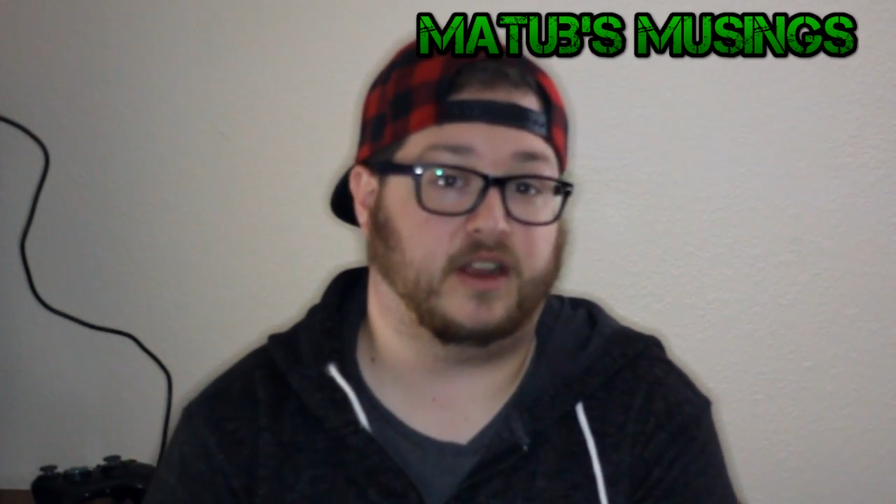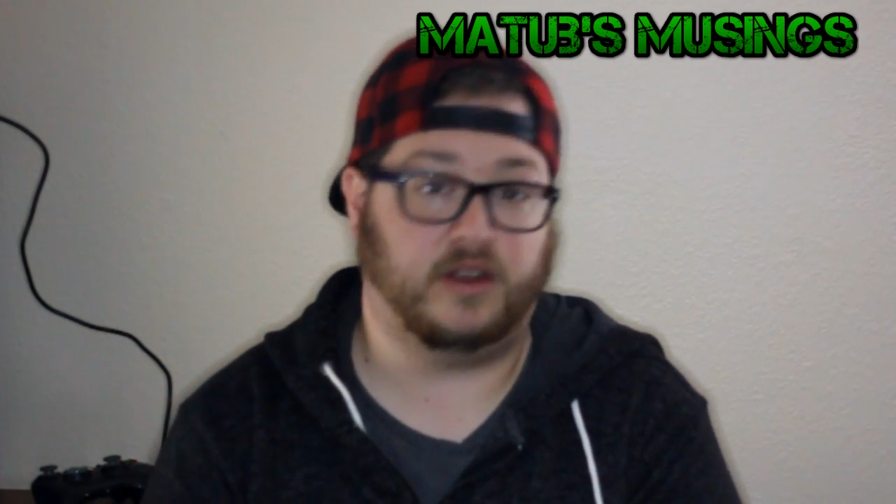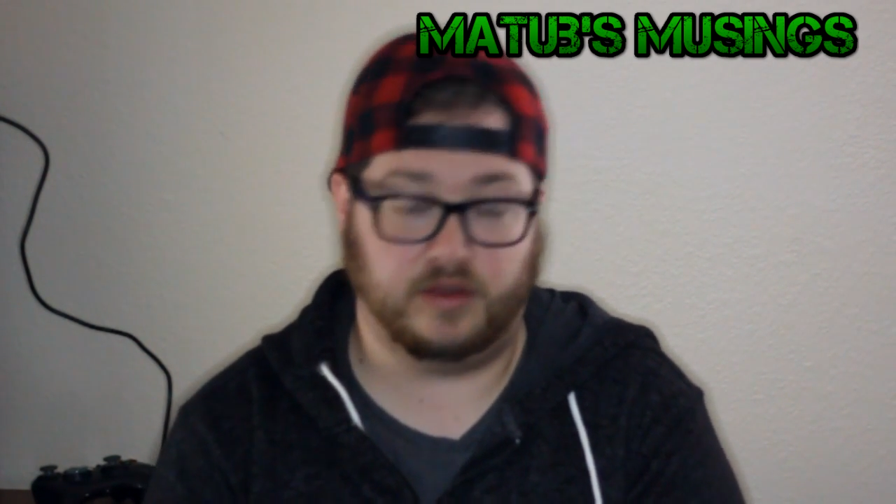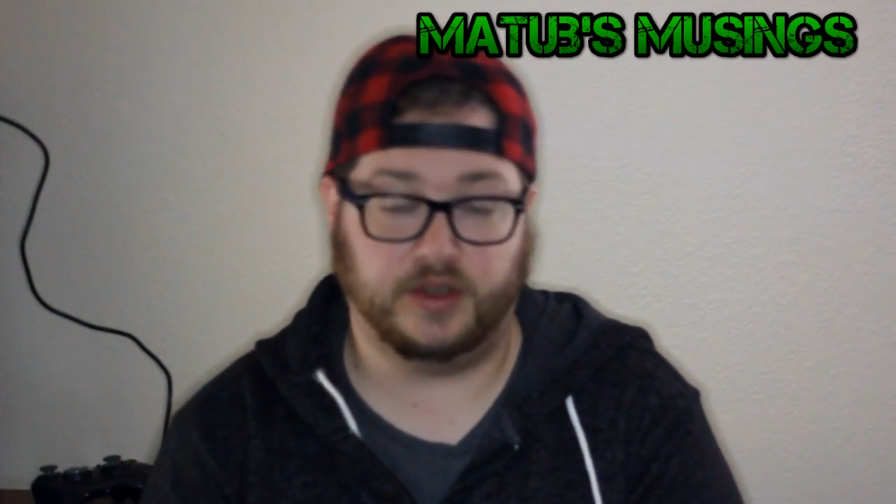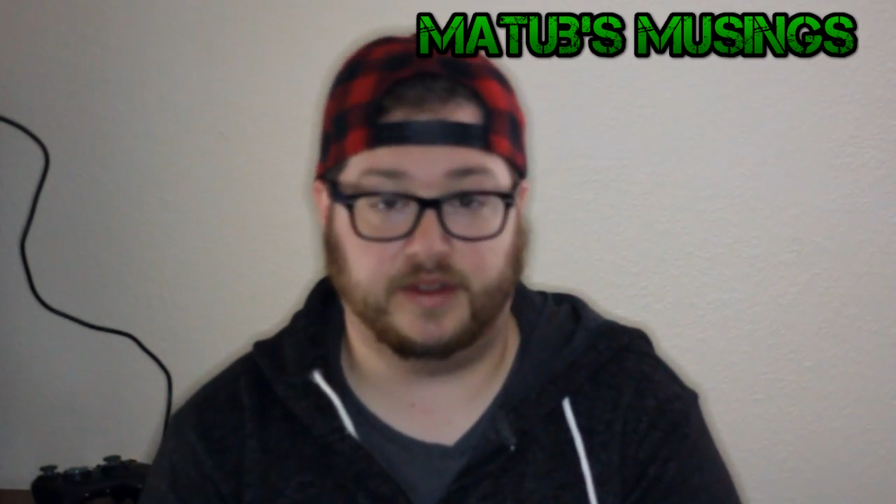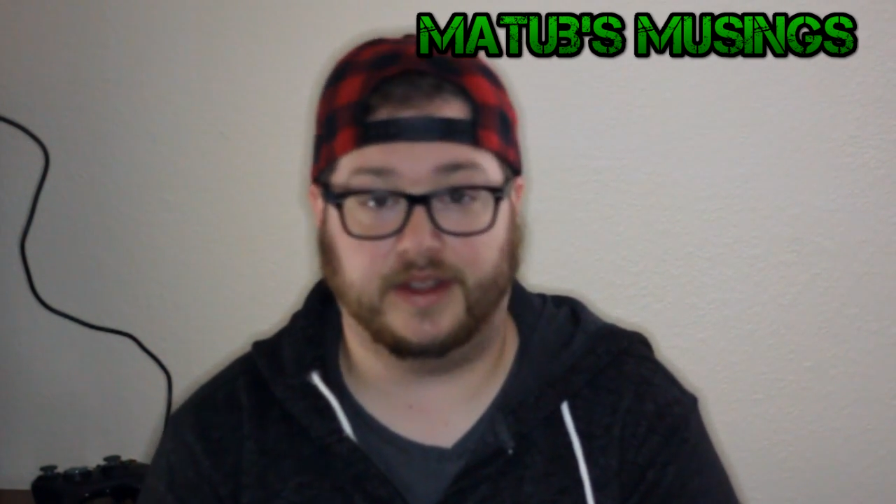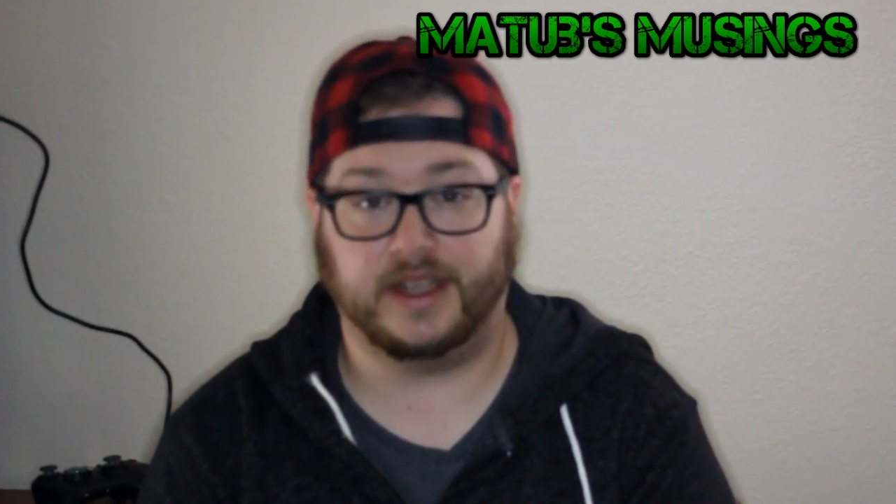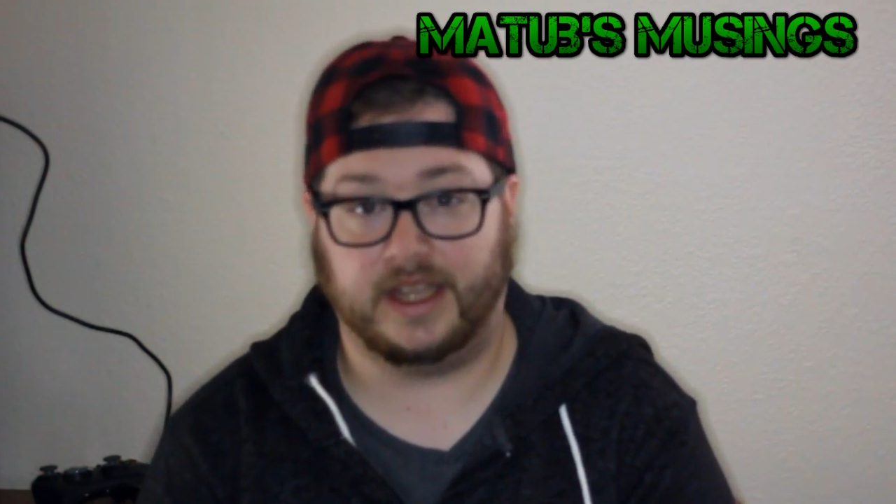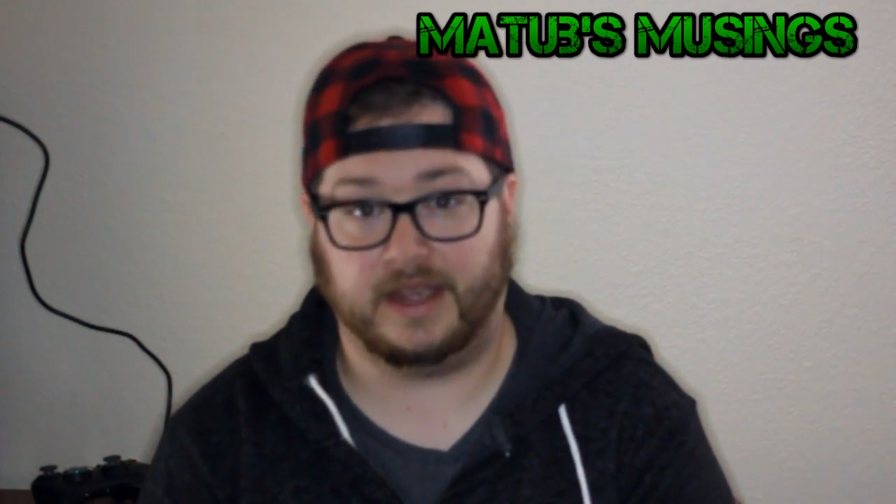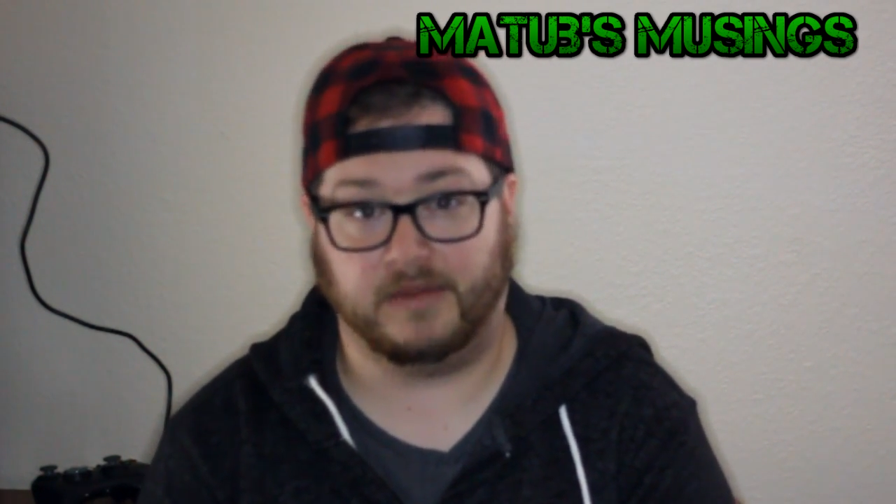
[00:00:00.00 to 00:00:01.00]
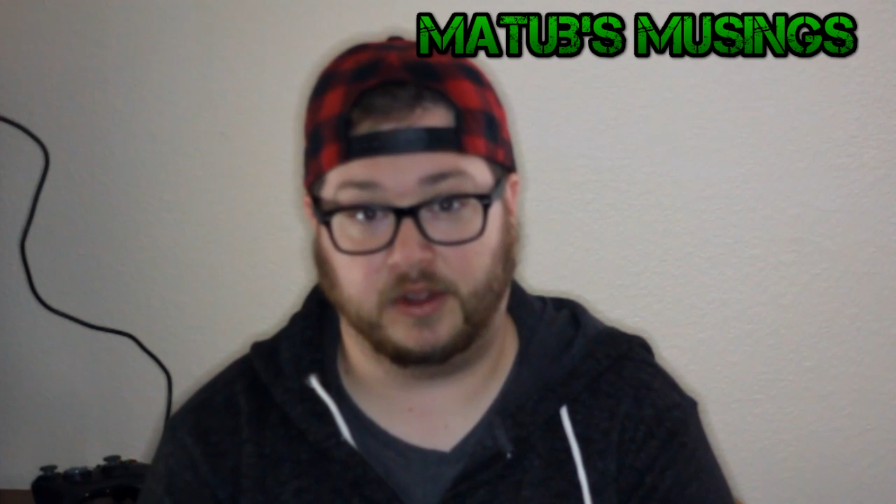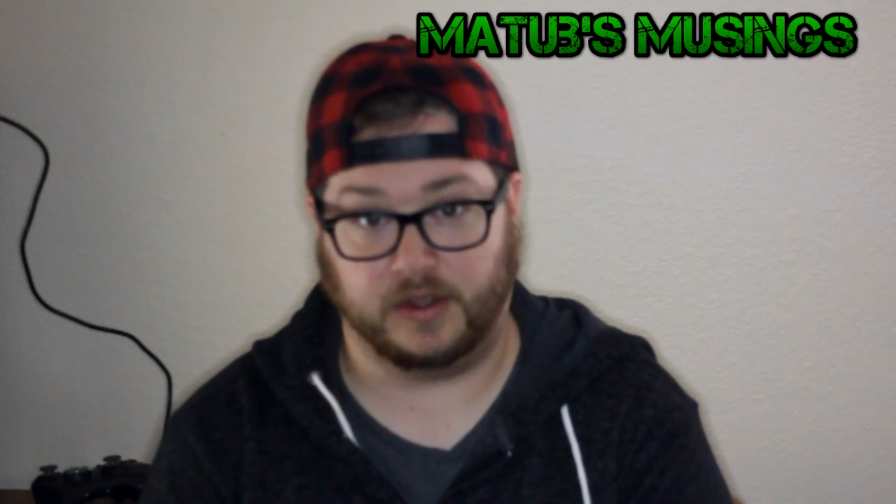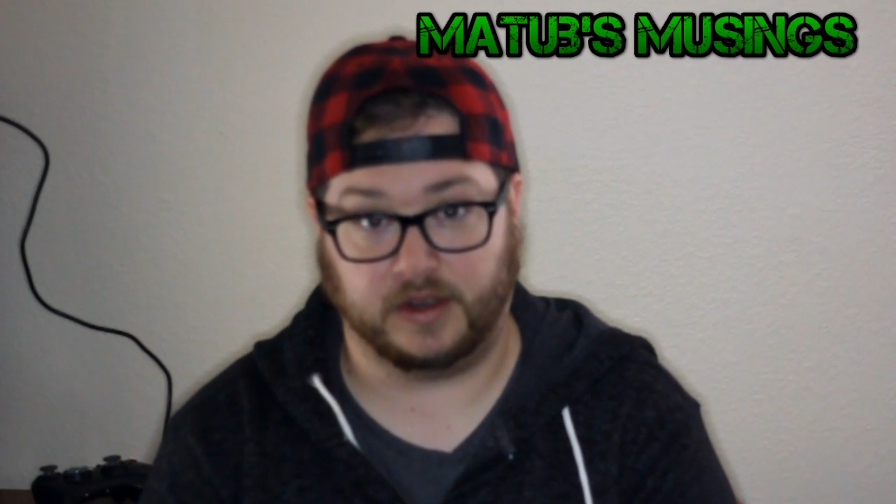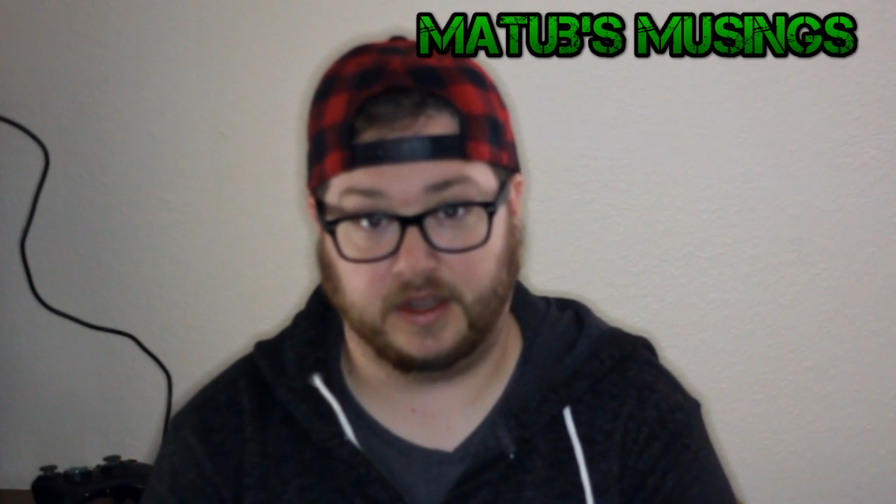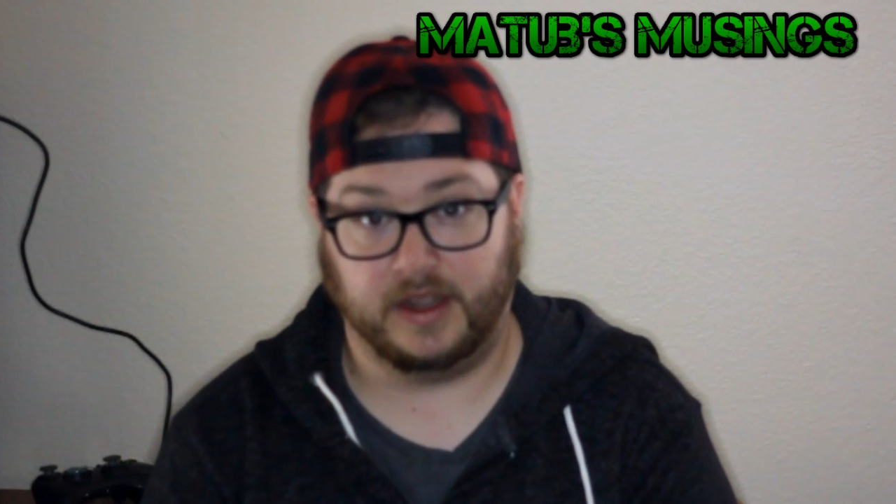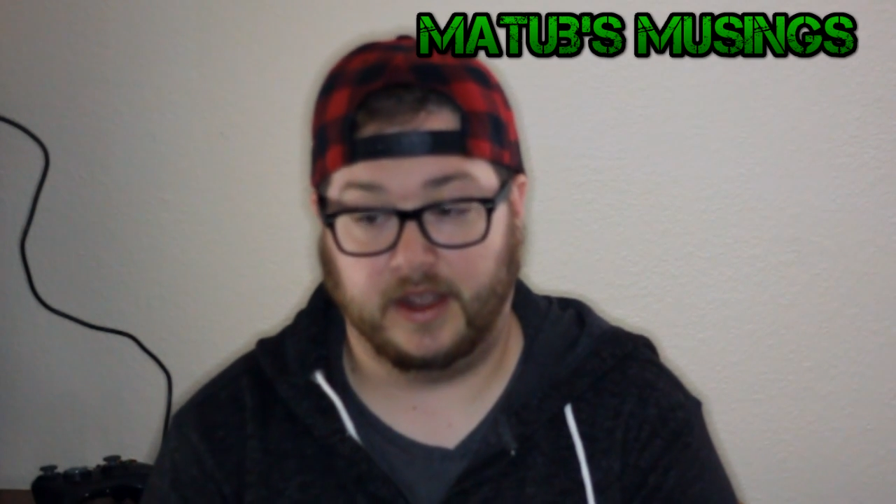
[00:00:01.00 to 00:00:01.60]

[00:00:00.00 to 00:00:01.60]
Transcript: closer than the game looked.